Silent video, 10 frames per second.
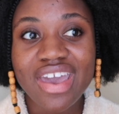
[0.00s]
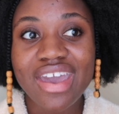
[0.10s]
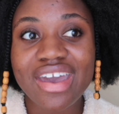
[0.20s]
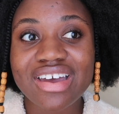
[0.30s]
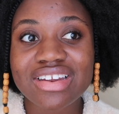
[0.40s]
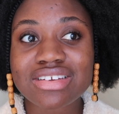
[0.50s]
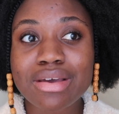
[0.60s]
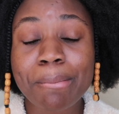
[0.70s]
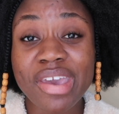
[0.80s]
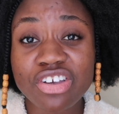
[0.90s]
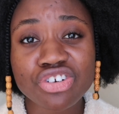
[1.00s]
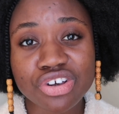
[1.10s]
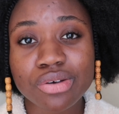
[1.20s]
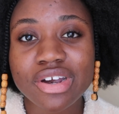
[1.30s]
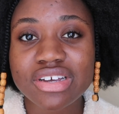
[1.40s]
and make sure
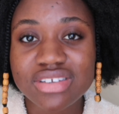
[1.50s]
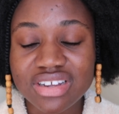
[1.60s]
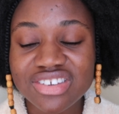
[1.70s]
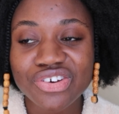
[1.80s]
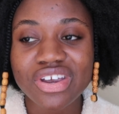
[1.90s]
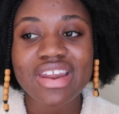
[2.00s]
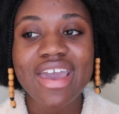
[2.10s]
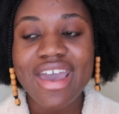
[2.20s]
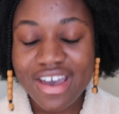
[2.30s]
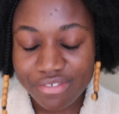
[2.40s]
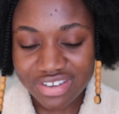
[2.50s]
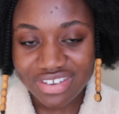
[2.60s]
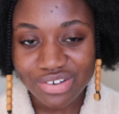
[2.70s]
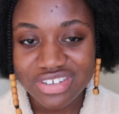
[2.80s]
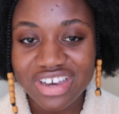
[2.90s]
you're wearing sunscreen every
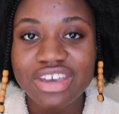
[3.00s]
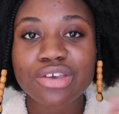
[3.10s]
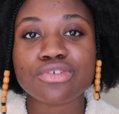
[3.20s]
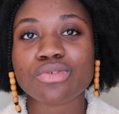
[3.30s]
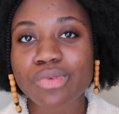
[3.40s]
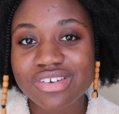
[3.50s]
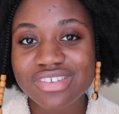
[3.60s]
single day. You should wear